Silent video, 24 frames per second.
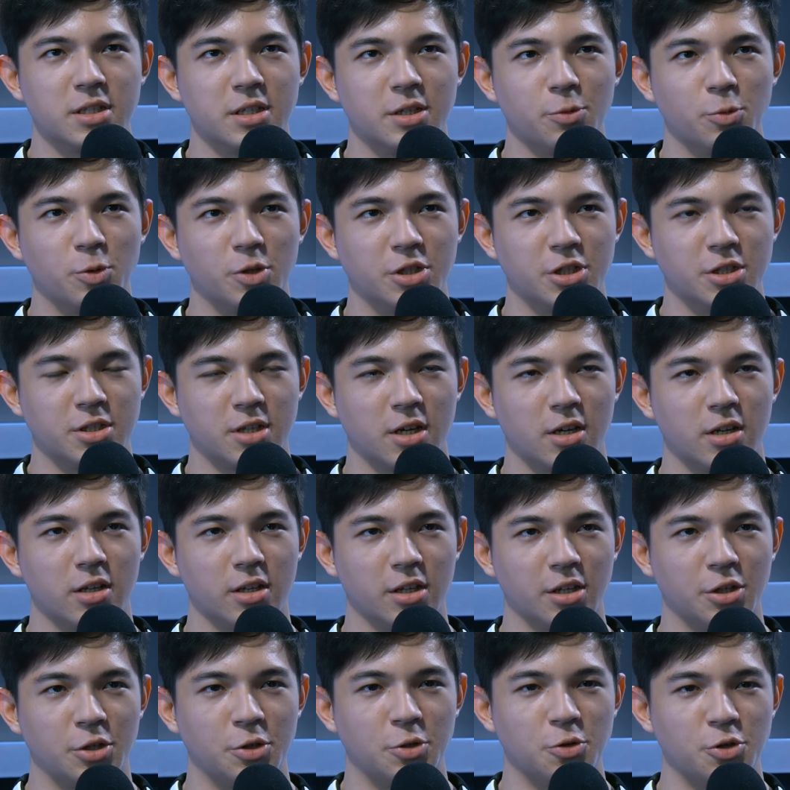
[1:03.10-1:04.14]
we just got like
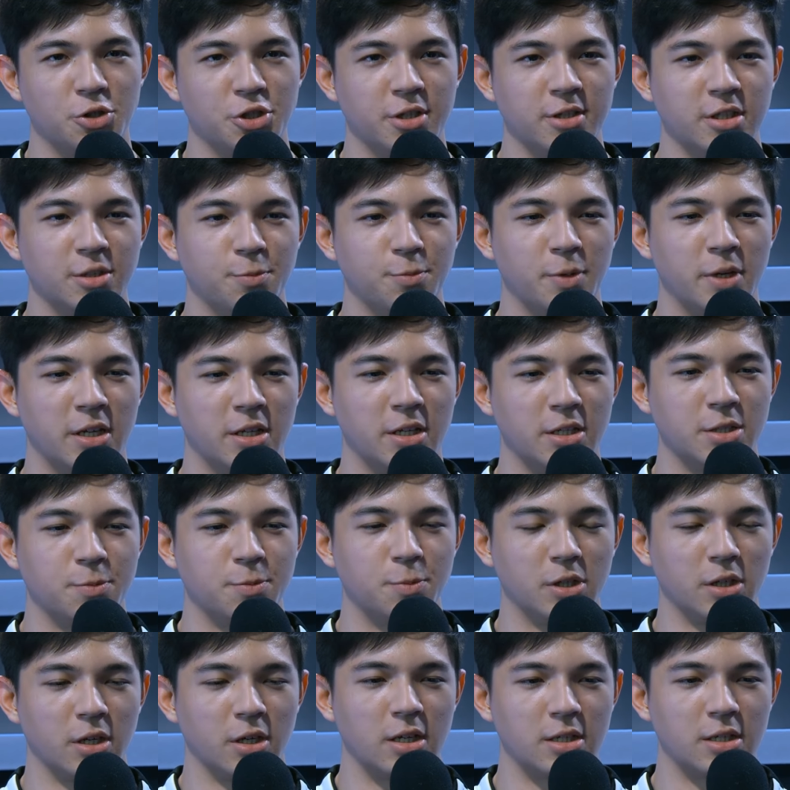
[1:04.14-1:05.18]
a huge change of pace
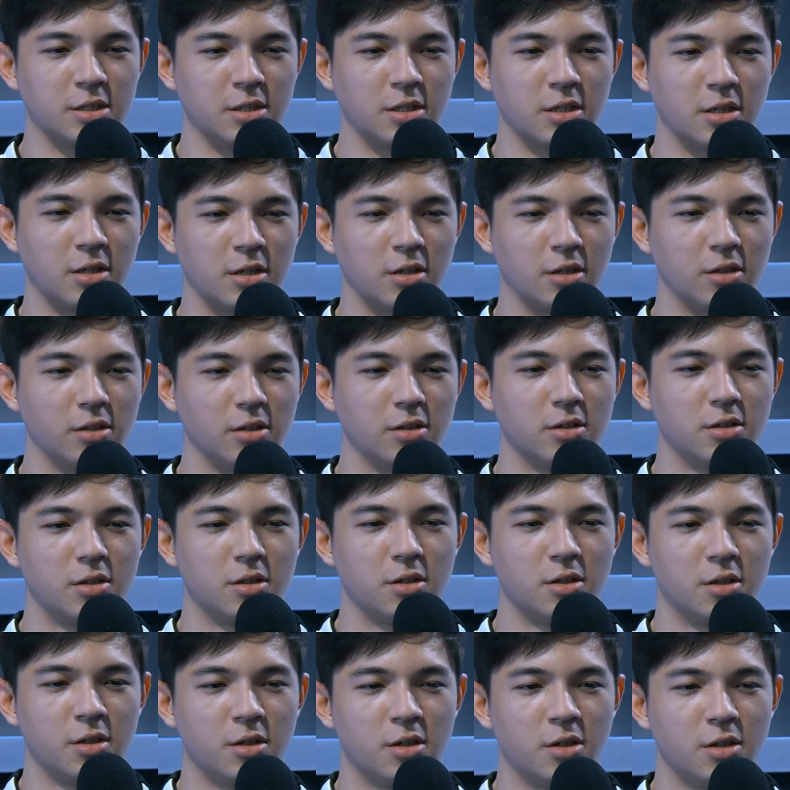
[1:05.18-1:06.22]
because uh,
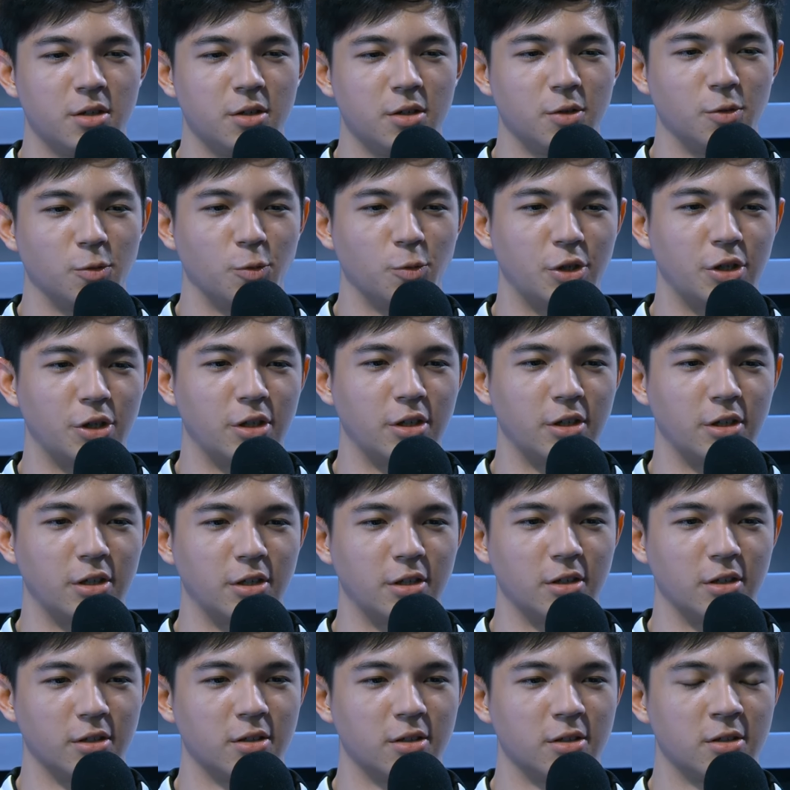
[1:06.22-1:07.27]

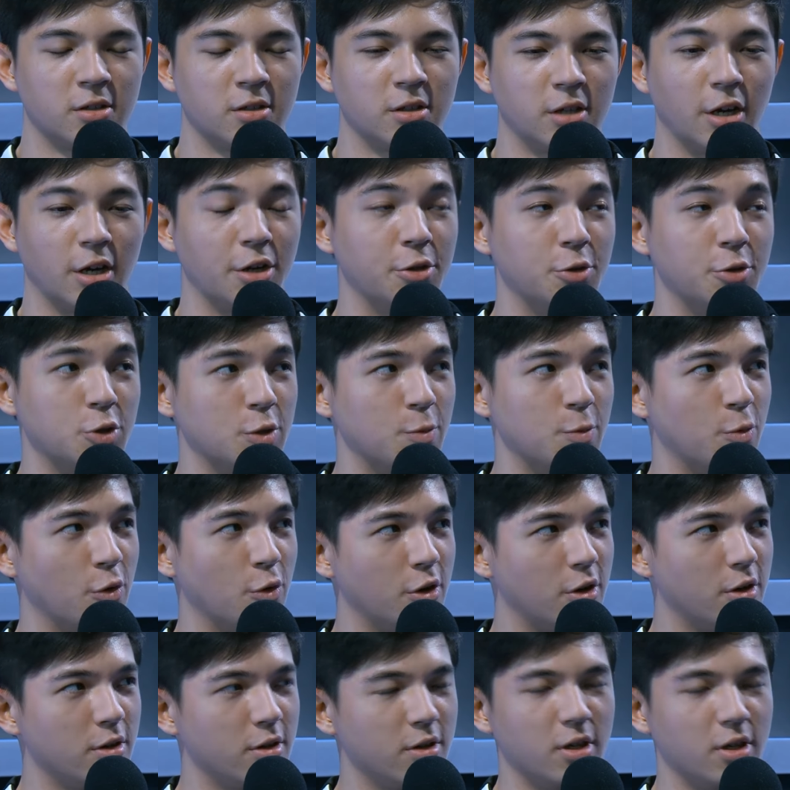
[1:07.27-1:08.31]
we got a new
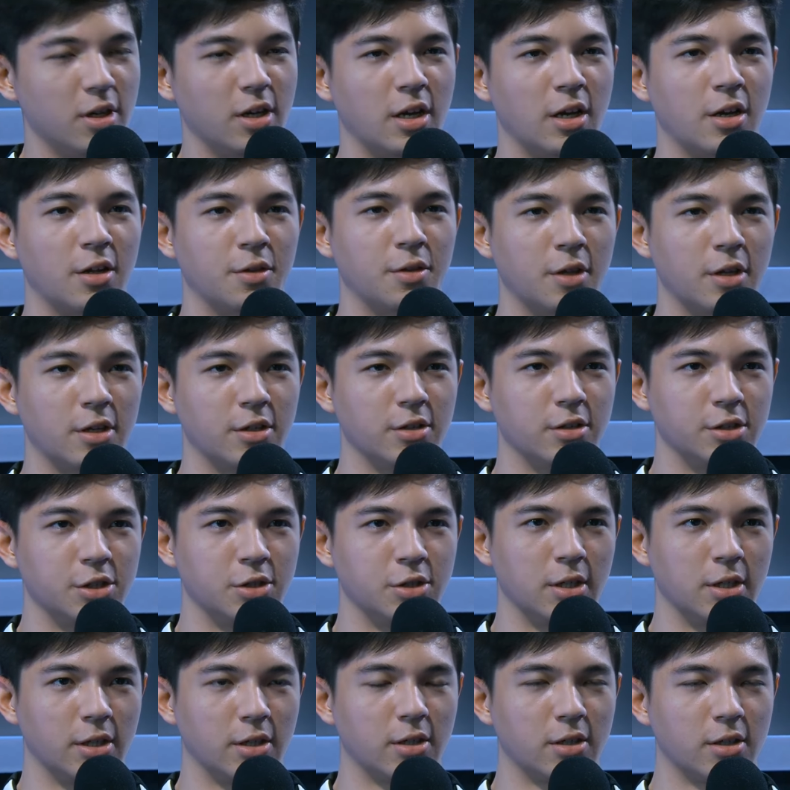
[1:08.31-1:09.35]
support, and that just
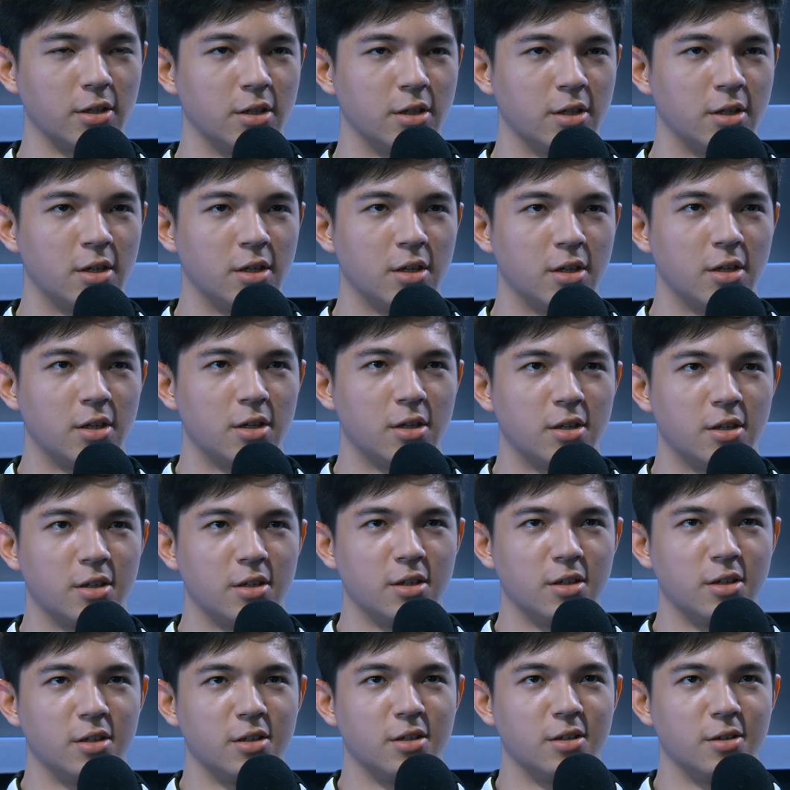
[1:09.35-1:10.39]
like
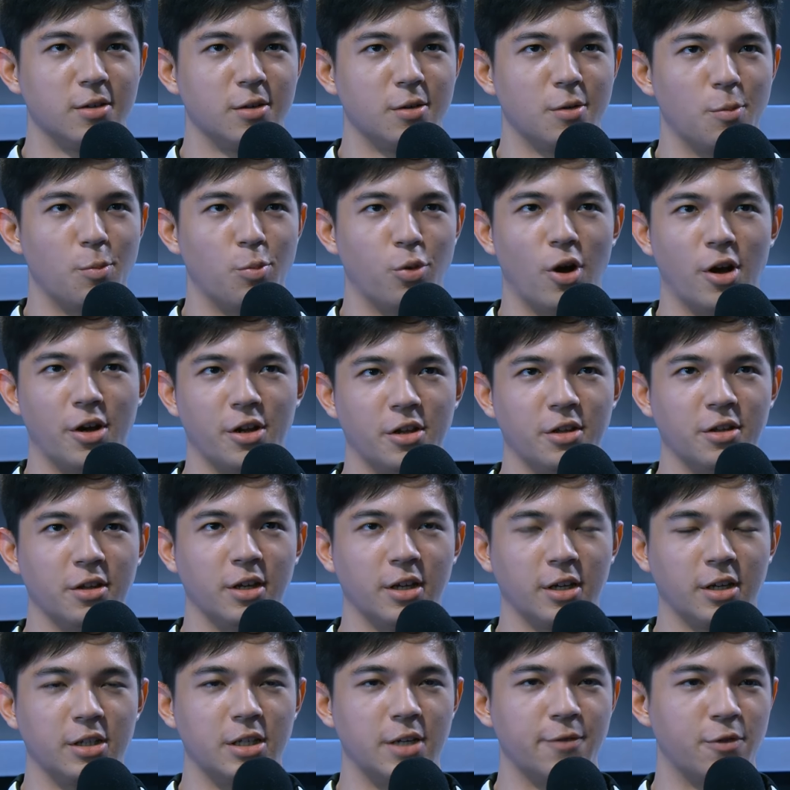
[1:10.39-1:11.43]
brought in
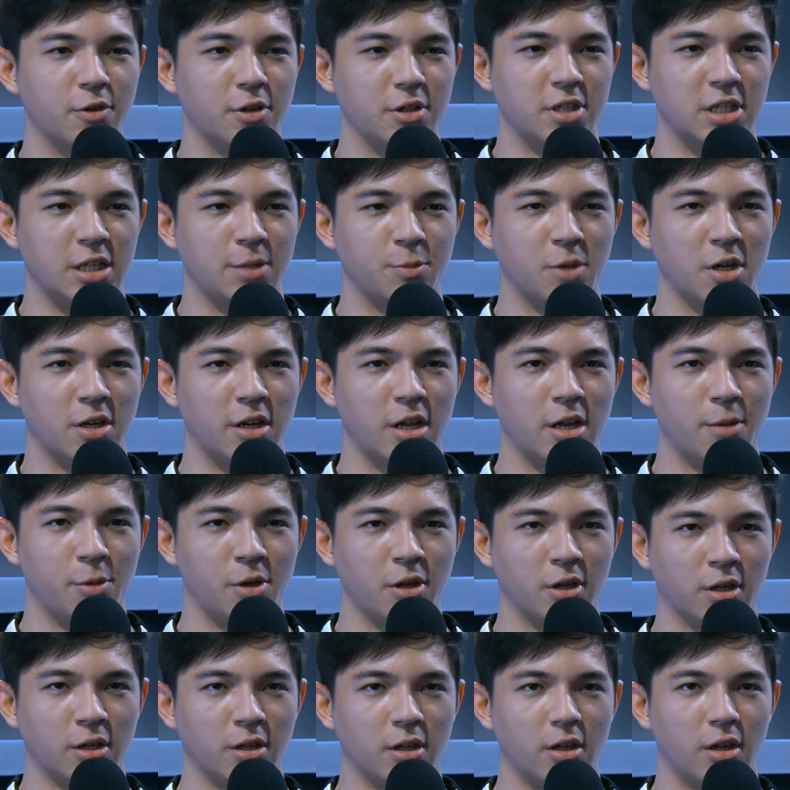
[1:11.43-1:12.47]
like a different team
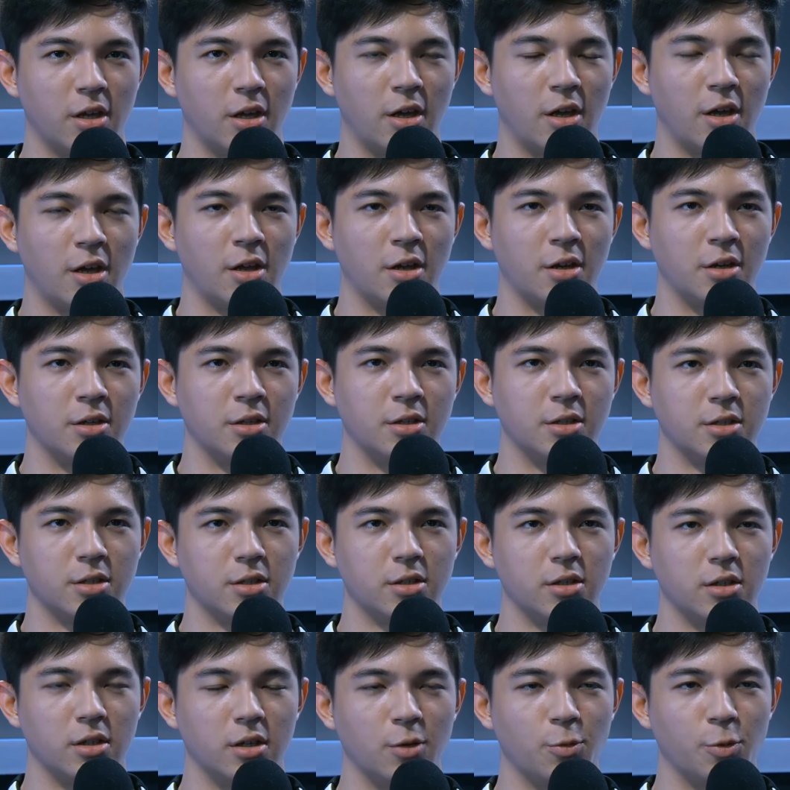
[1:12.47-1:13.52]
dynamic. And
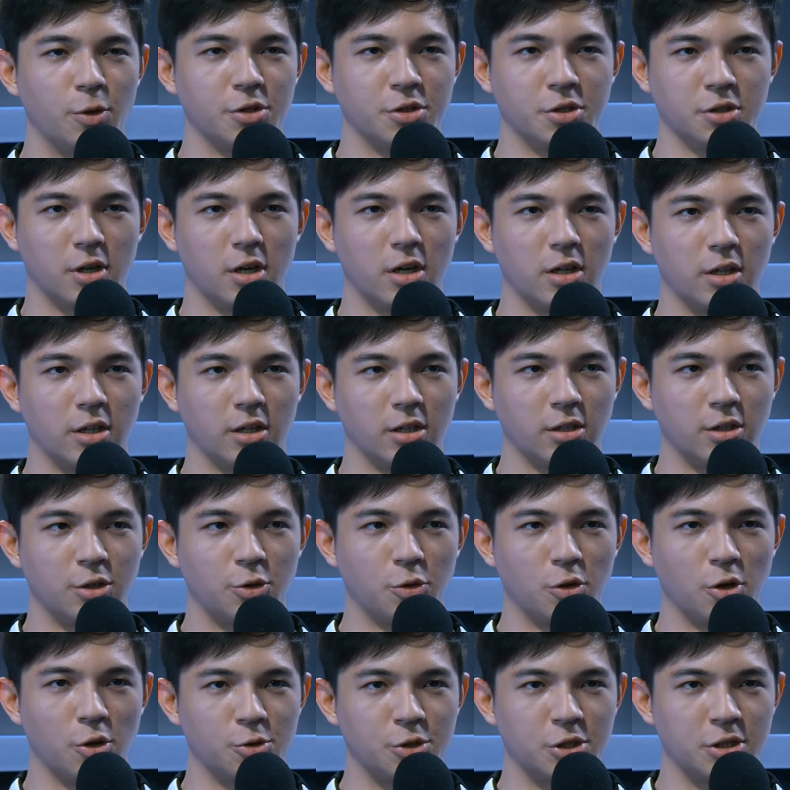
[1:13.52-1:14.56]
uh, we also got like new
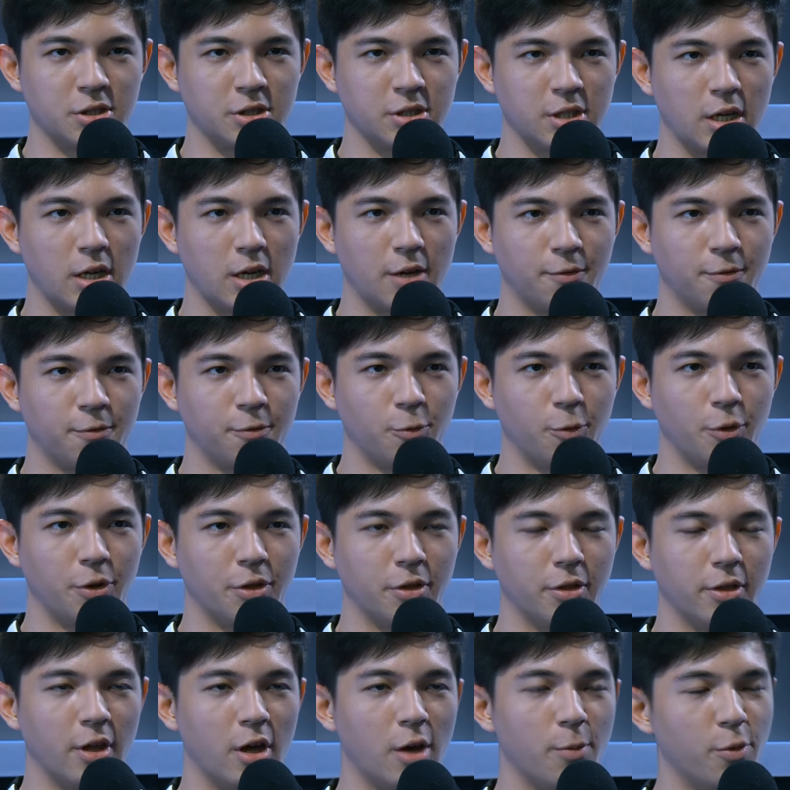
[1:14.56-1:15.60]
coaching staff
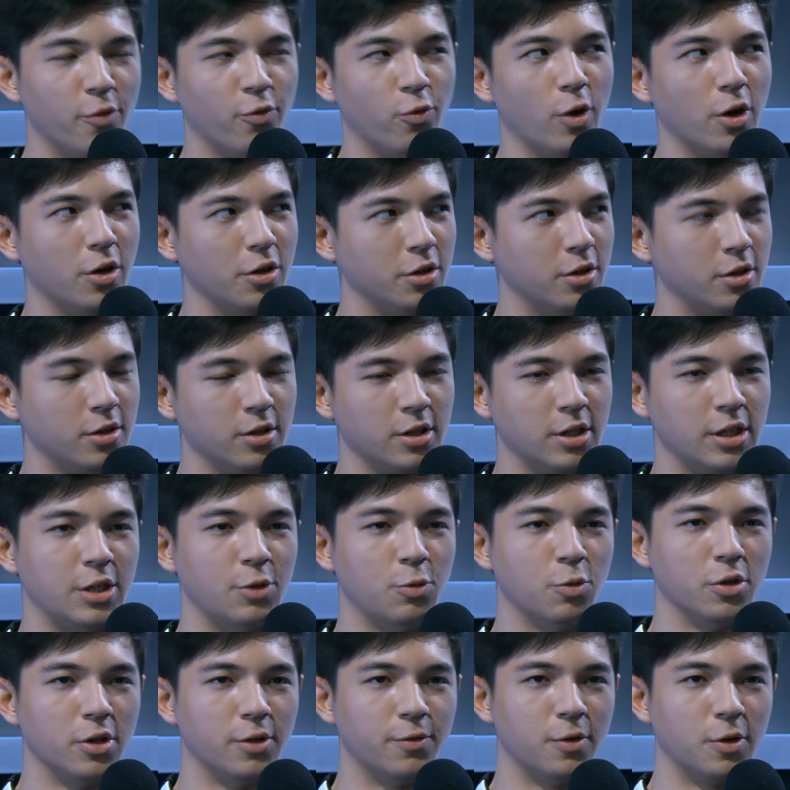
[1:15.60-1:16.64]
with the help of Weldon. He
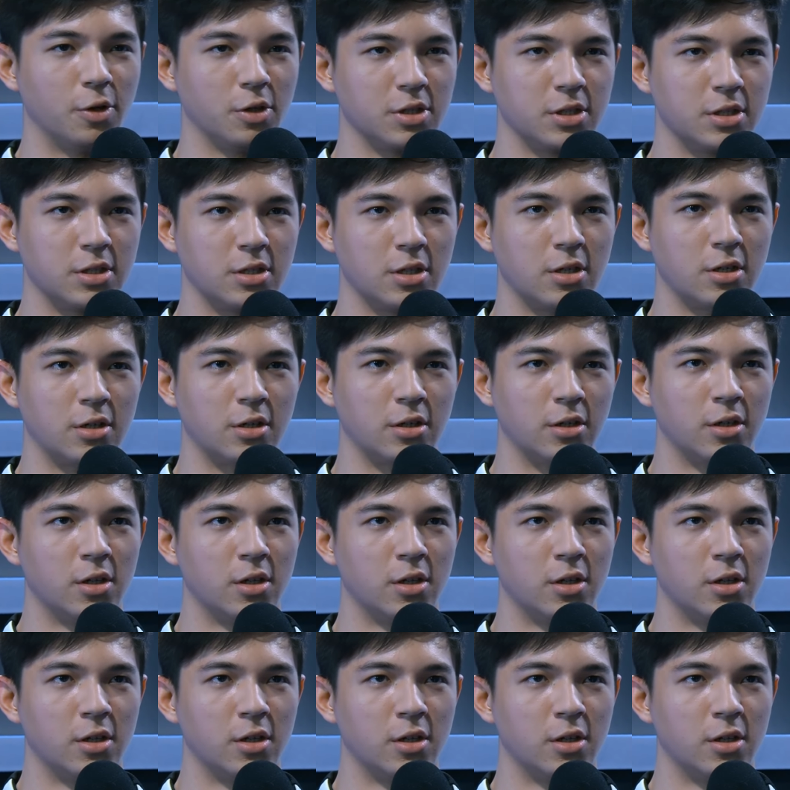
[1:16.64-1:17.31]
really focuses on